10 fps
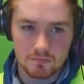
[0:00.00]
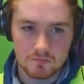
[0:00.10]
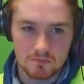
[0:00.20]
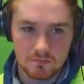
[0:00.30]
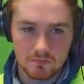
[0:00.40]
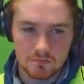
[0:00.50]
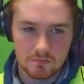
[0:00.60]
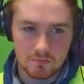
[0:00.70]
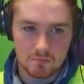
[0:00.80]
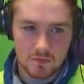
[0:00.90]
train. Is. All right,
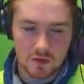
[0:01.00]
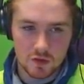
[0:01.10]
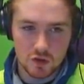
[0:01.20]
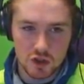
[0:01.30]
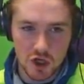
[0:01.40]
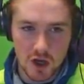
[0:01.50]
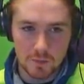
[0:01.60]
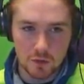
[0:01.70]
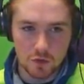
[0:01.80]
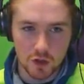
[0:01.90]
cool. Good
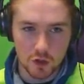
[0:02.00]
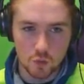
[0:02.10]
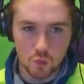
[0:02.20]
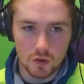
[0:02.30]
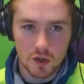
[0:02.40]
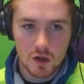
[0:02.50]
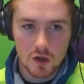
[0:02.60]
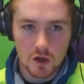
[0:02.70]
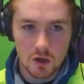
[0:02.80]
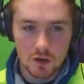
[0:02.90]
job, you two. Get
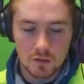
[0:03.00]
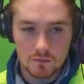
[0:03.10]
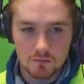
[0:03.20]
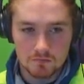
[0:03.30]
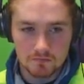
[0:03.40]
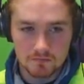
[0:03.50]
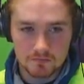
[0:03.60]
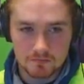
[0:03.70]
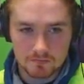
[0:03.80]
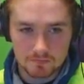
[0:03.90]
ahead of it.
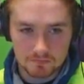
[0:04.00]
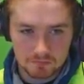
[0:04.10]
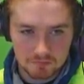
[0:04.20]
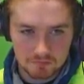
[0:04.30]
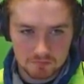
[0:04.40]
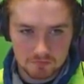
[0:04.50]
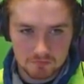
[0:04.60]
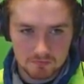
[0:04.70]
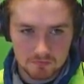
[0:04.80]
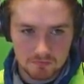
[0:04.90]
Right, it's the red ones we
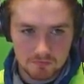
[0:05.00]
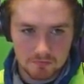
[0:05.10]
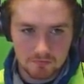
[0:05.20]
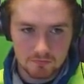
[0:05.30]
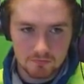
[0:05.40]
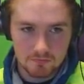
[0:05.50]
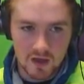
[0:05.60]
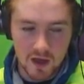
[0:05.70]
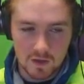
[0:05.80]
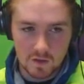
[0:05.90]
get into, right?
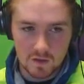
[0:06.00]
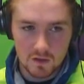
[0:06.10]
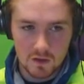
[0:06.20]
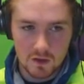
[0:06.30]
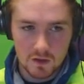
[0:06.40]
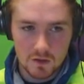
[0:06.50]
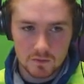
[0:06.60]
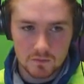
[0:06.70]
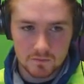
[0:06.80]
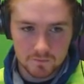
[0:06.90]
Yes. Okay, so maybe if
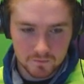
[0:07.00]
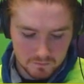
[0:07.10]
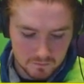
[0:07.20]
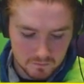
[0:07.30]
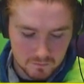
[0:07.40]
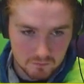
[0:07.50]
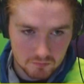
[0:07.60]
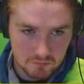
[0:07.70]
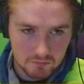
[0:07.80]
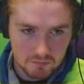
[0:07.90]
we could get up to this
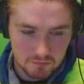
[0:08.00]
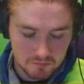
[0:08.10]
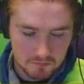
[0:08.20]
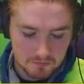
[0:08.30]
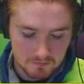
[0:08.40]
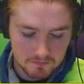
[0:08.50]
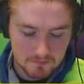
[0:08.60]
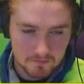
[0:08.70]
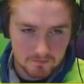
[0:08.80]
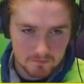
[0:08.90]
bridge, yeah. maybe
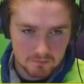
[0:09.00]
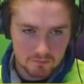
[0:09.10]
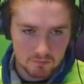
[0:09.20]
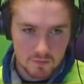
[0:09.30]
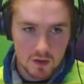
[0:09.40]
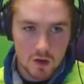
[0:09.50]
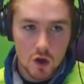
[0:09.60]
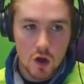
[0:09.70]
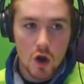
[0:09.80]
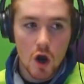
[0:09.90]
Max can jump down
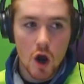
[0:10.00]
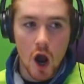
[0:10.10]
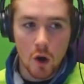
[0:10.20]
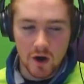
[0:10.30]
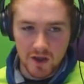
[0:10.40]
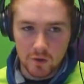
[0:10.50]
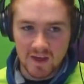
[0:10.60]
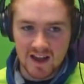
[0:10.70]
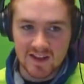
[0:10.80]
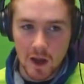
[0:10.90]
on the train. Oh, we're
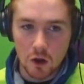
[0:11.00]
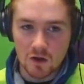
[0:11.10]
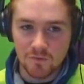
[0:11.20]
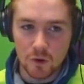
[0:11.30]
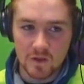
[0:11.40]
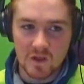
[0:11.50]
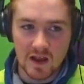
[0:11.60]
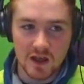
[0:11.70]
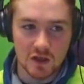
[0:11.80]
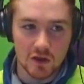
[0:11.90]
used at the old fuzz
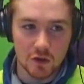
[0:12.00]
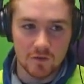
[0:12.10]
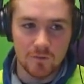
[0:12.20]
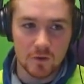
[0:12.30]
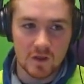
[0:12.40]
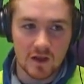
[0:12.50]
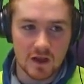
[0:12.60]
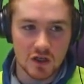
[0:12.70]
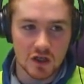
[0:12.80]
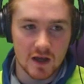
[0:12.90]
station, the other fuzz
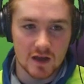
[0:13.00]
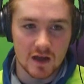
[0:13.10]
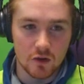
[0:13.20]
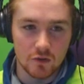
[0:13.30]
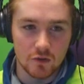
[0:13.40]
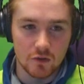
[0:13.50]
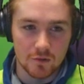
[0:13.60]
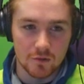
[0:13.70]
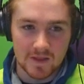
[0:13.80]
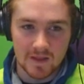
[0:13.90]
station, yeah? Oh. Down it, you got
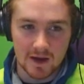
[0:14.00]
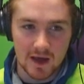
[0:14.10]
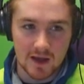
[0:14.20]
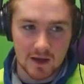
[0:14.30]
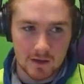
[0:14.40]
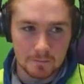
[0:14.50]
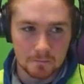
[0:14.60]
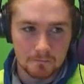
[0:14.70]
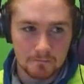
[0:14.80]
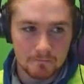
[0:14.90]
arrested again, yeah?